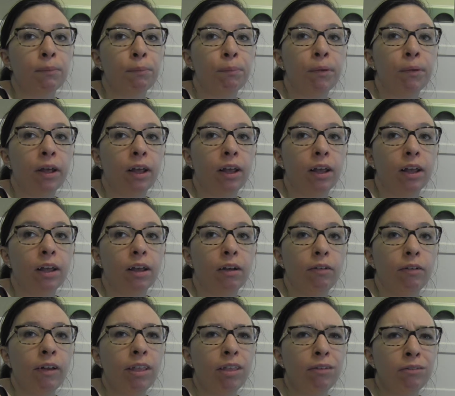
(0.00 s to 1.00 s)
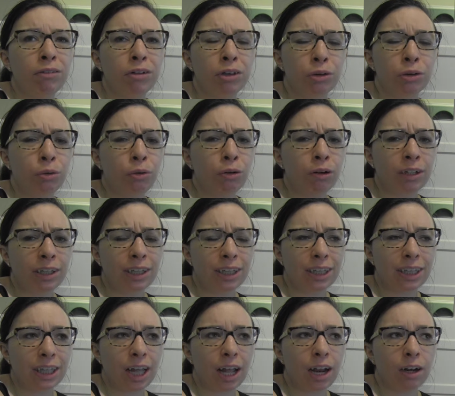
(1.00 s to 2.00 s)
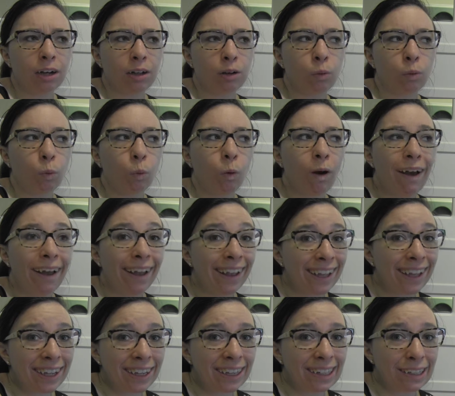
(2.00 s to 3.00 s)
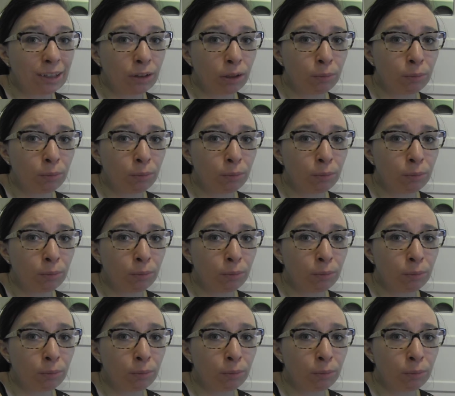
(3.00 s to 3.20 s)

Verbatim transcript: But around the resorts, it's kind of quiet,